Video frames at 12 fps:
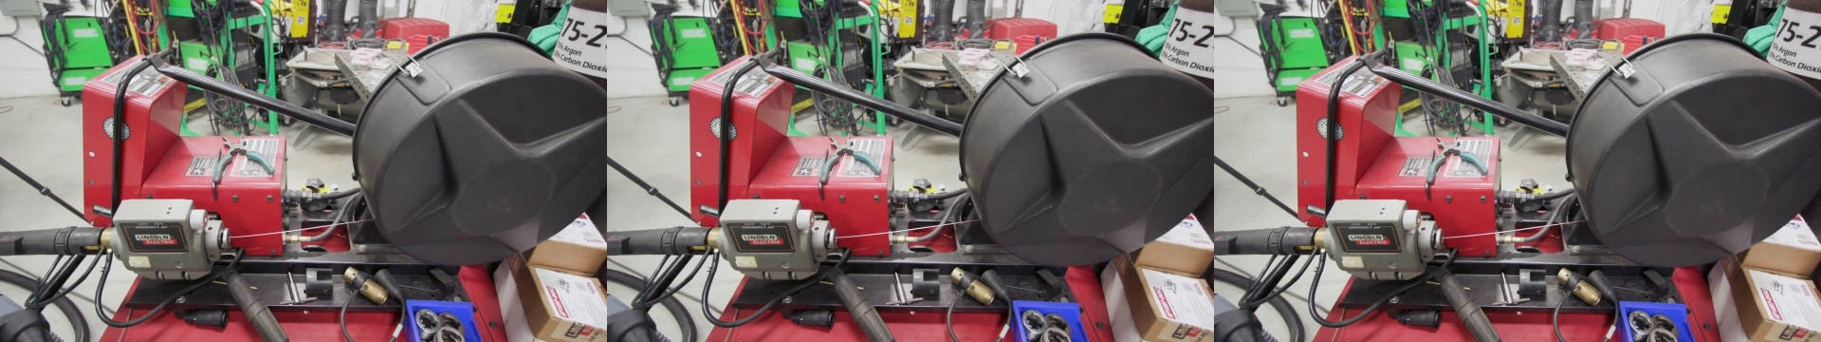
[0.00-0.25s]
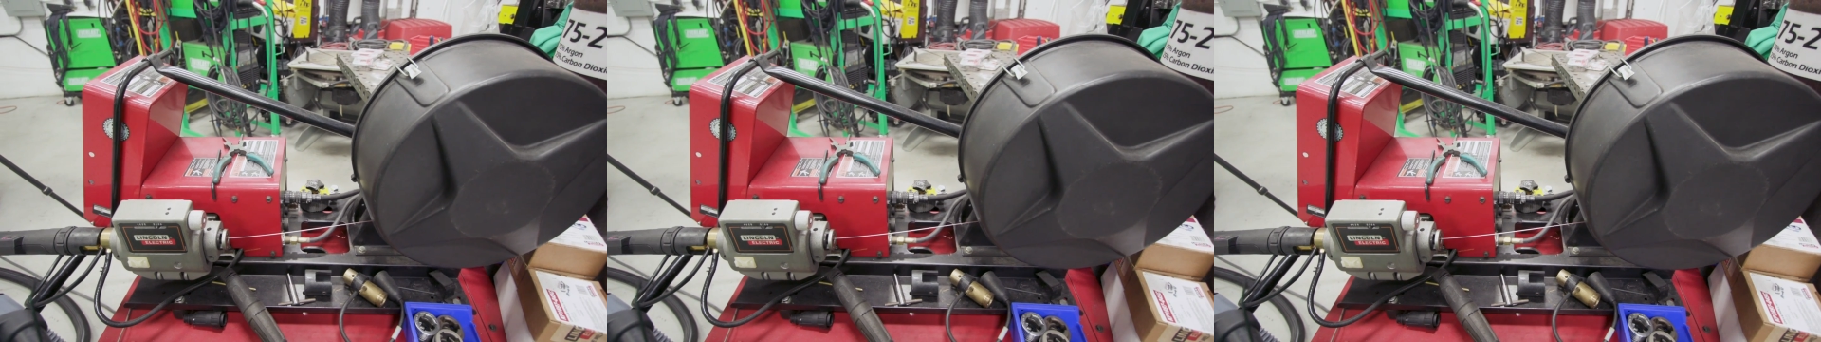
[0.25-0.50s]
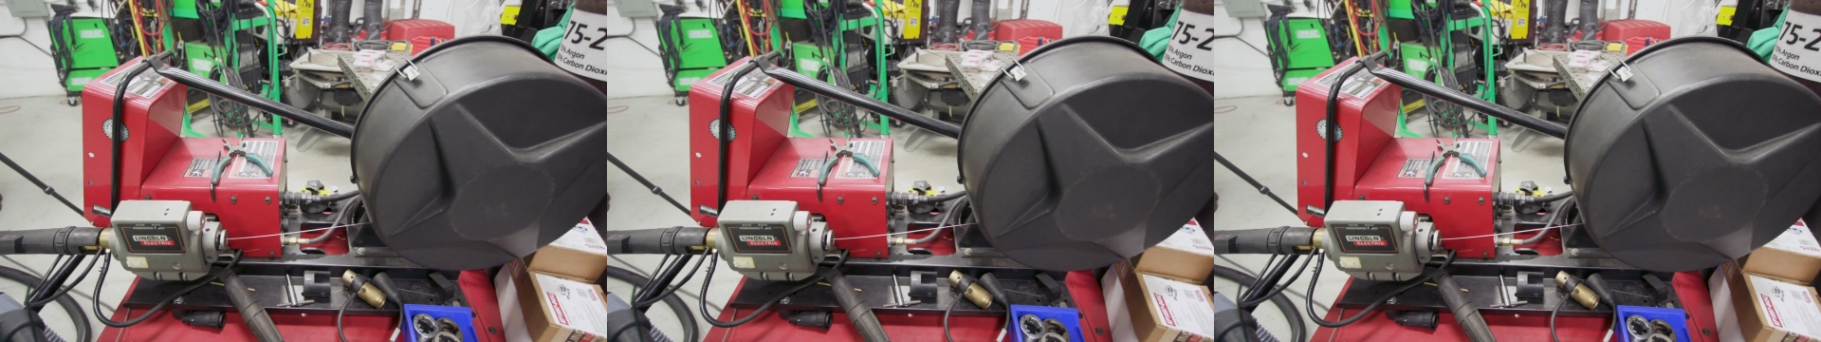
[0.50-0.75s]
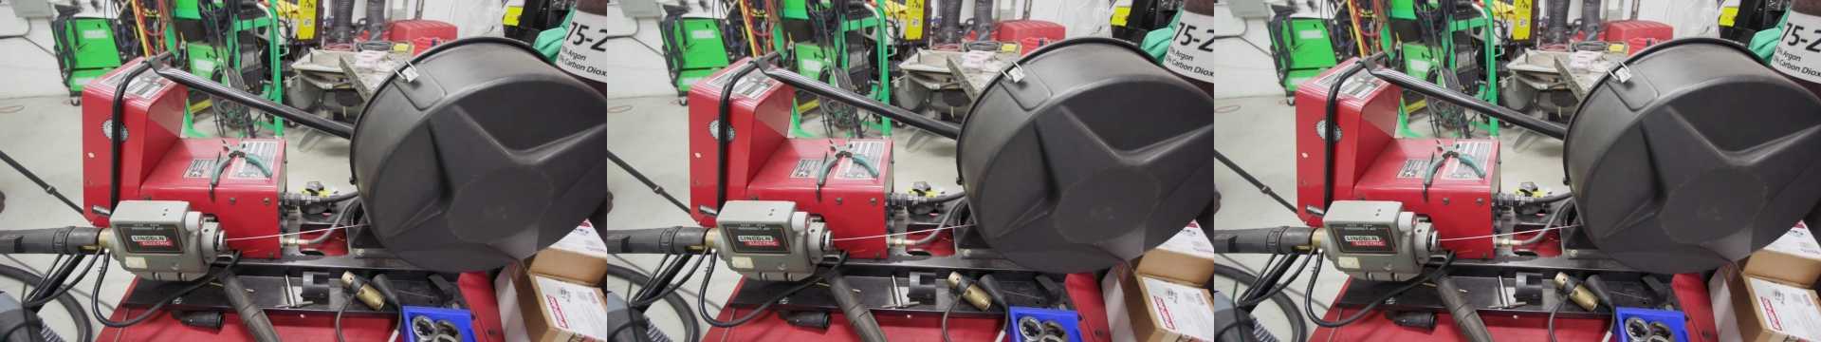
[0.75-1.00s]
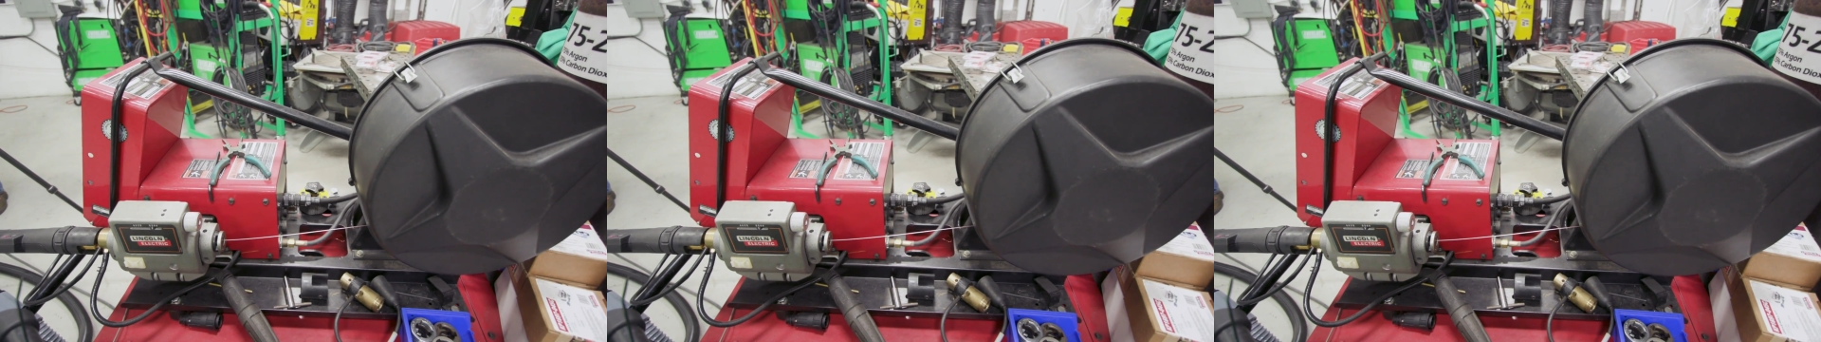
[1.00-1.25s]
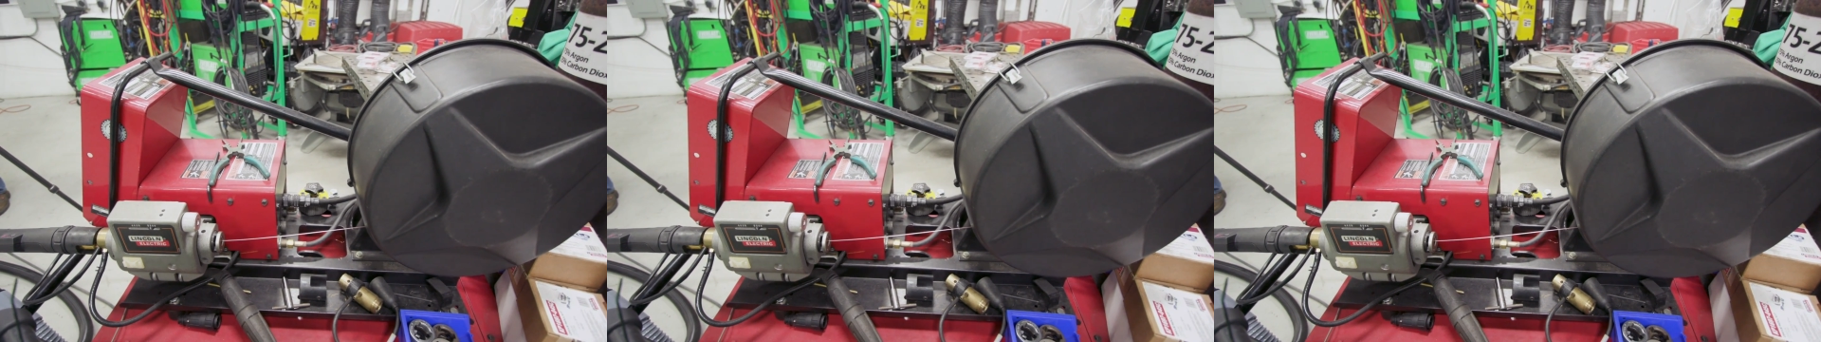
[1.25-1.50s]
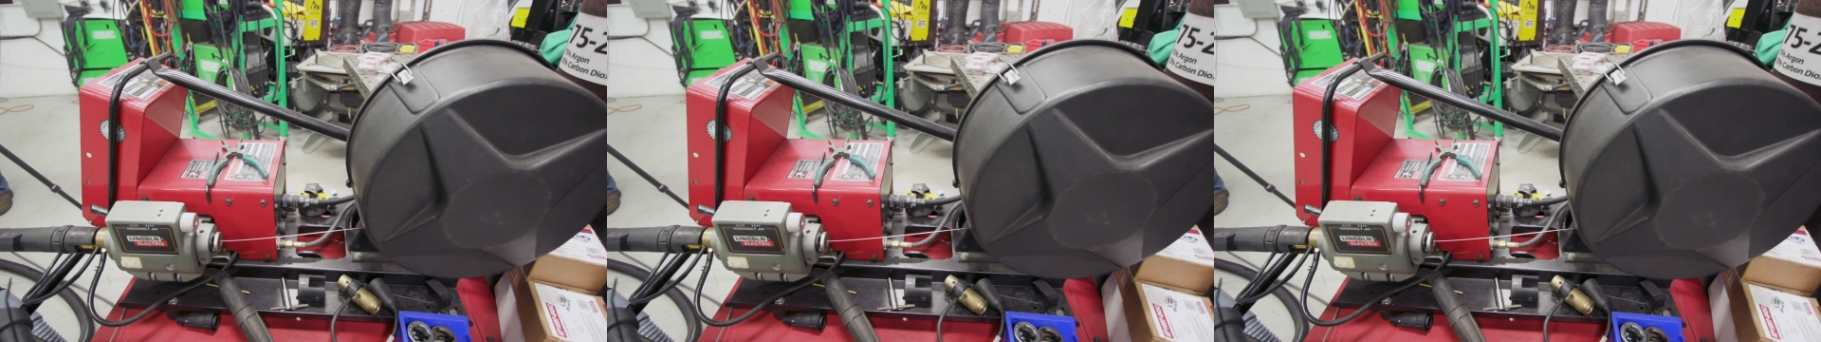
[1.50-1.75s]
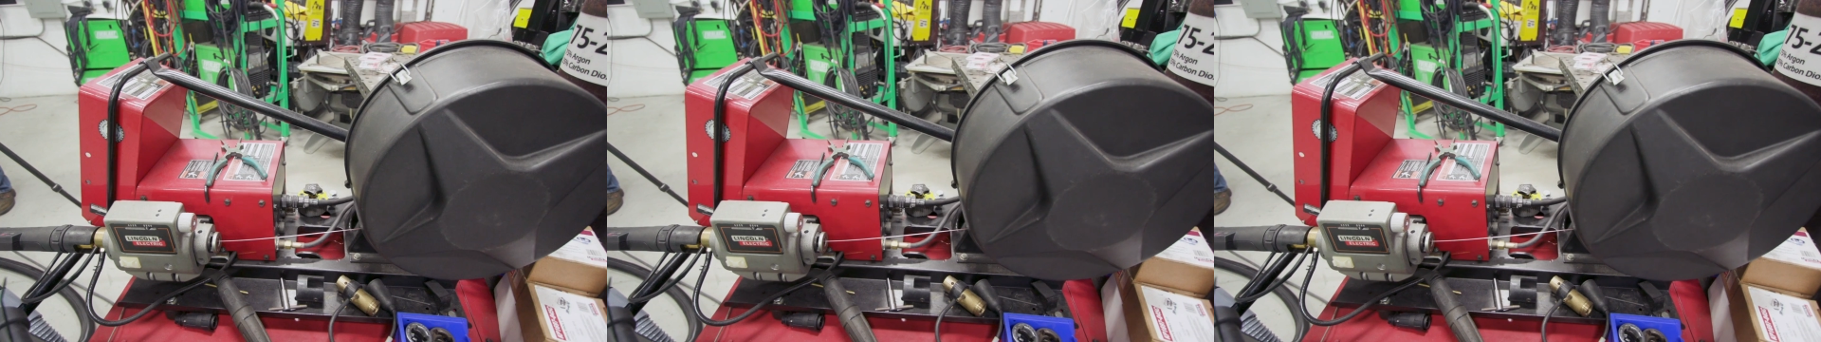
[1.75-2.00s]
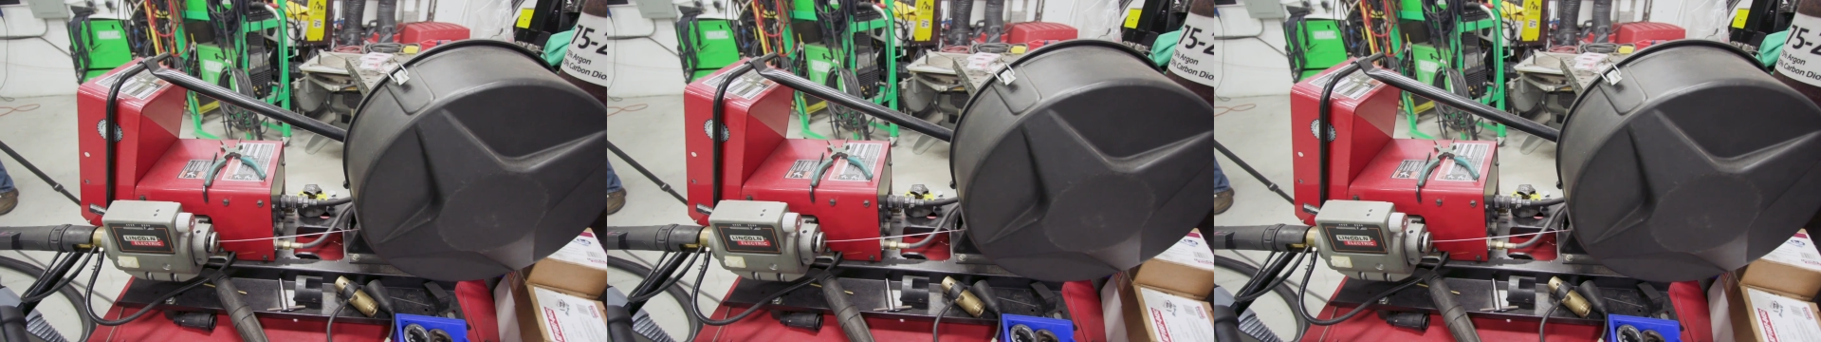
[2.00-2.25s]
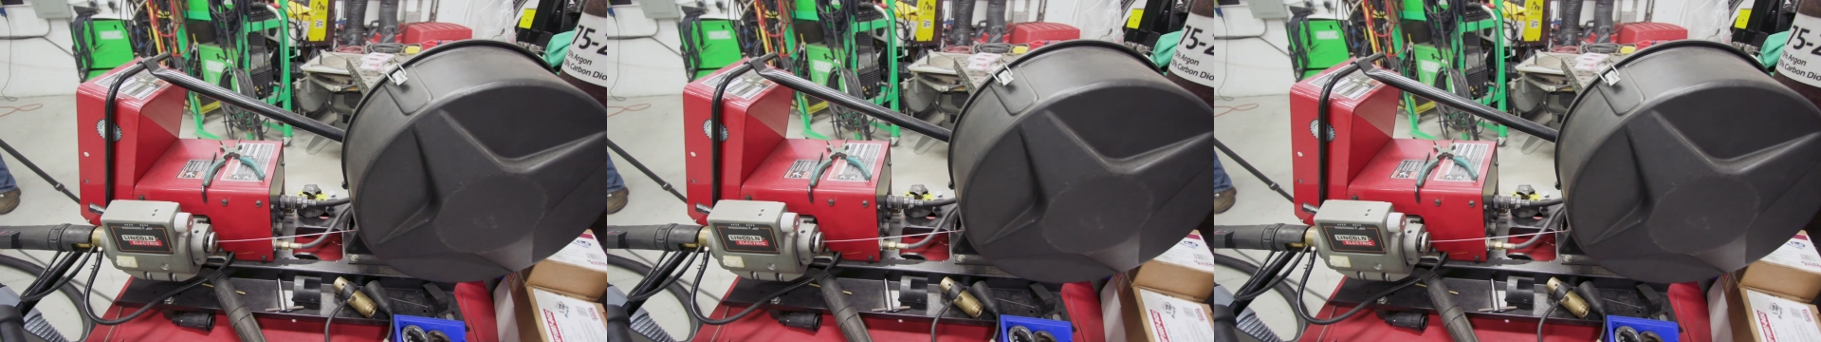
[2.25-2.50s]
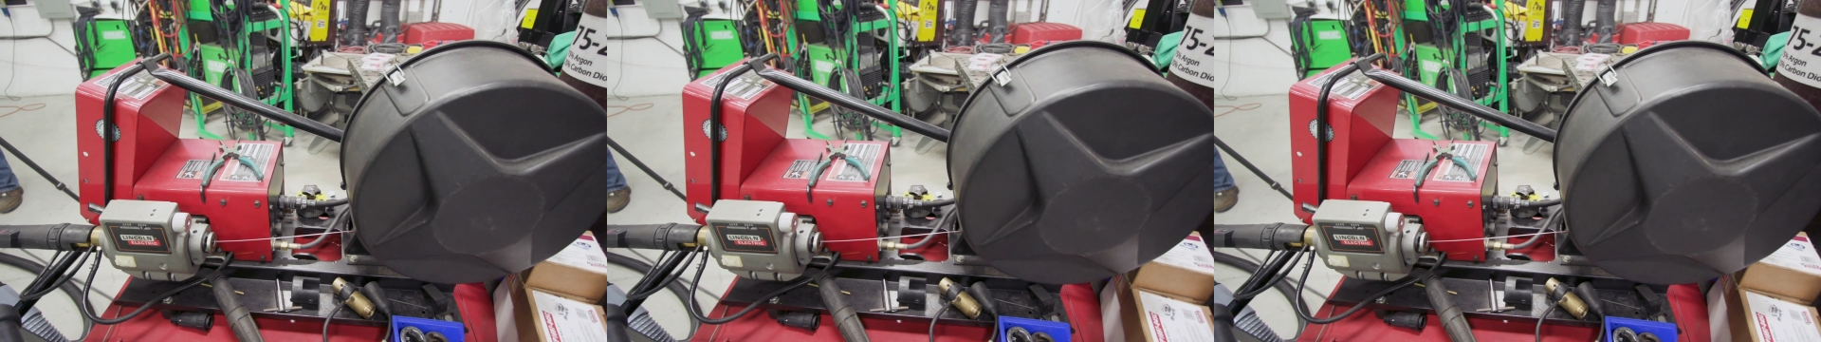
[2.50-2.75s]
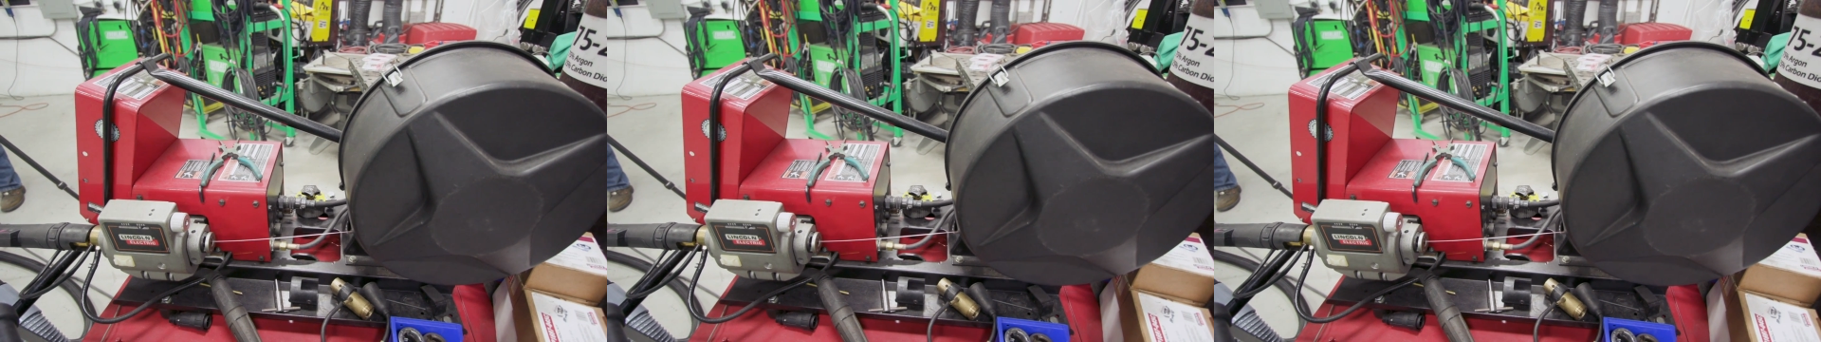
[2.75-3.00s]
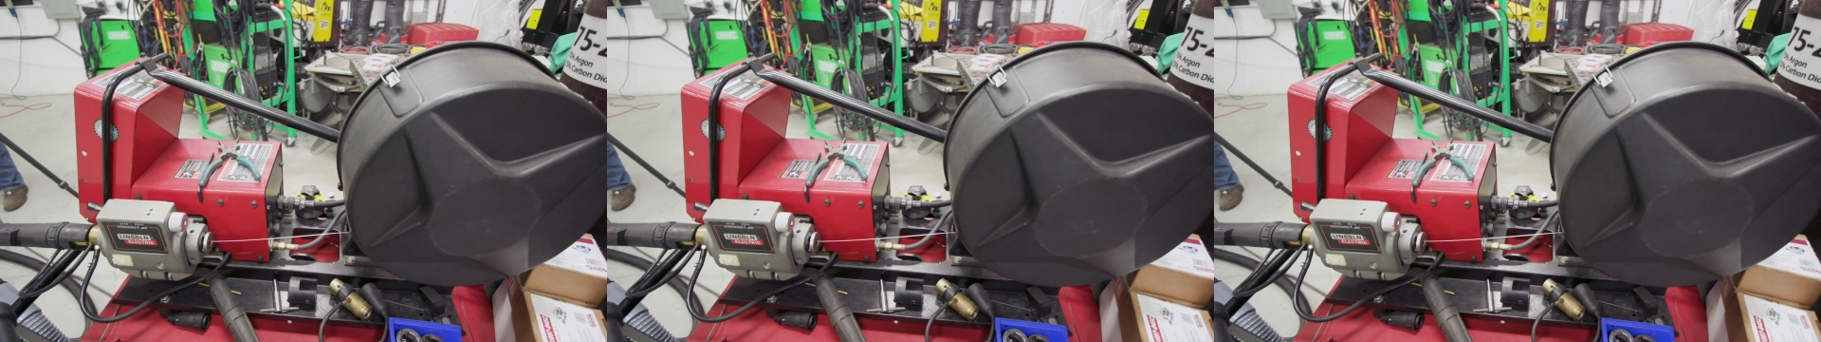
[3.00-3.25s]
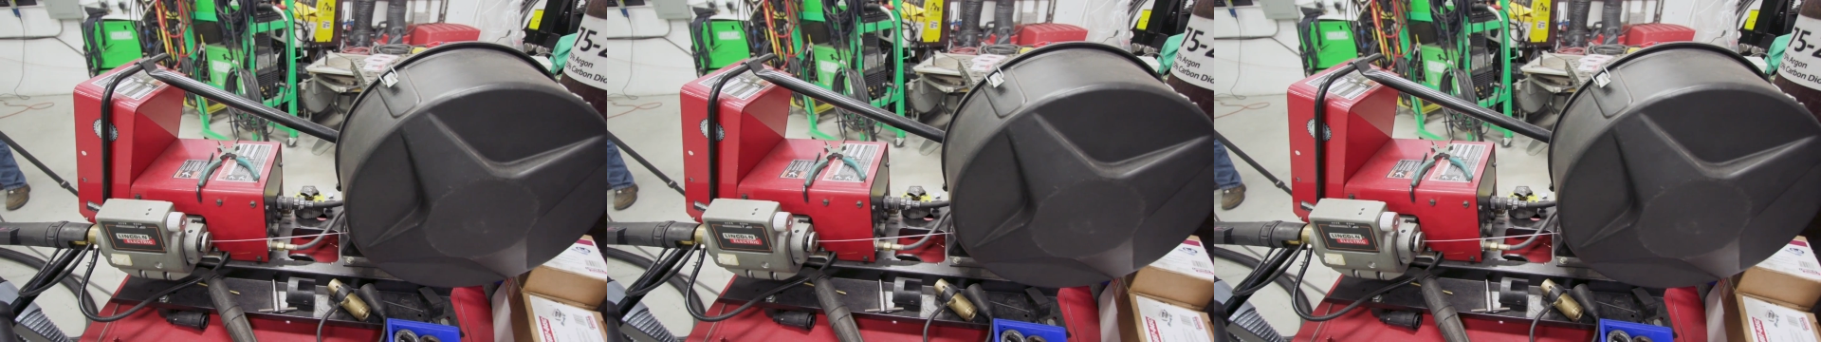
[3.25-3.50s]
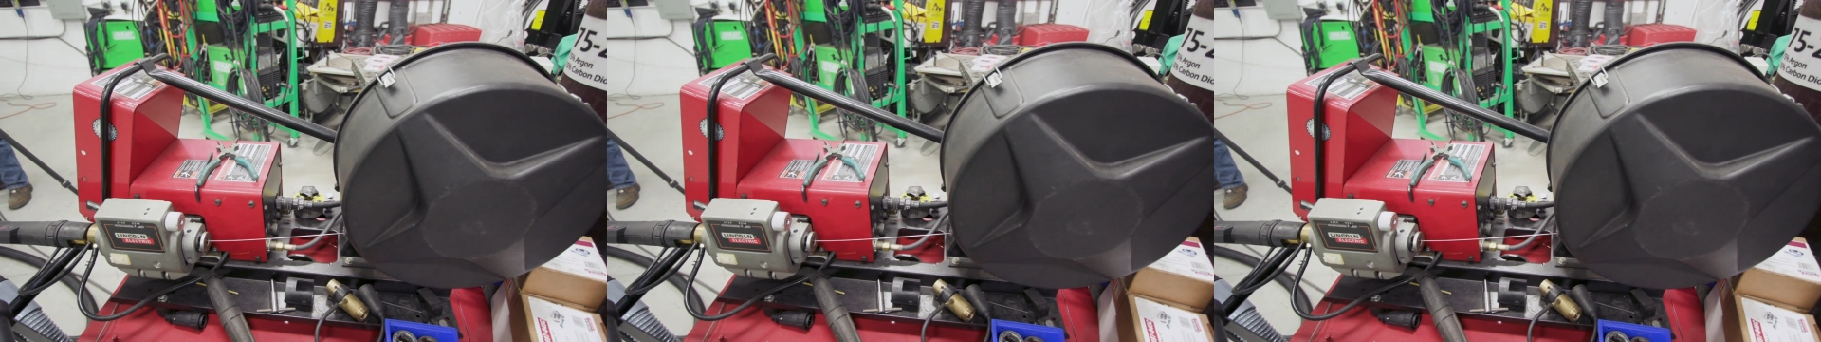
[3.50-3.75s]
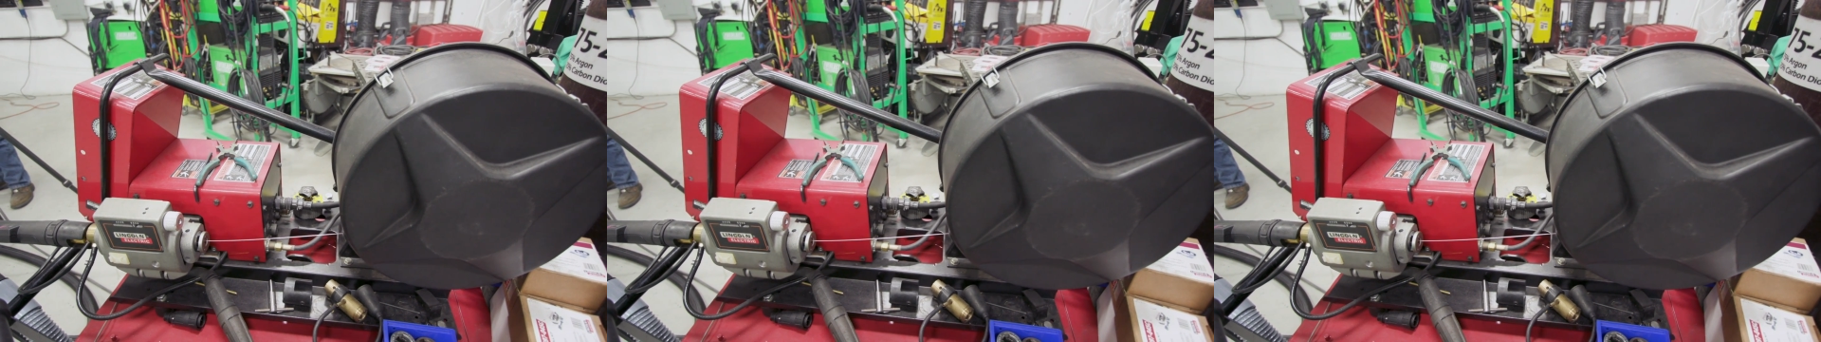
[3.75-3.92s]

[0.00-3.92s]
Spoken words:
(no speaker visible)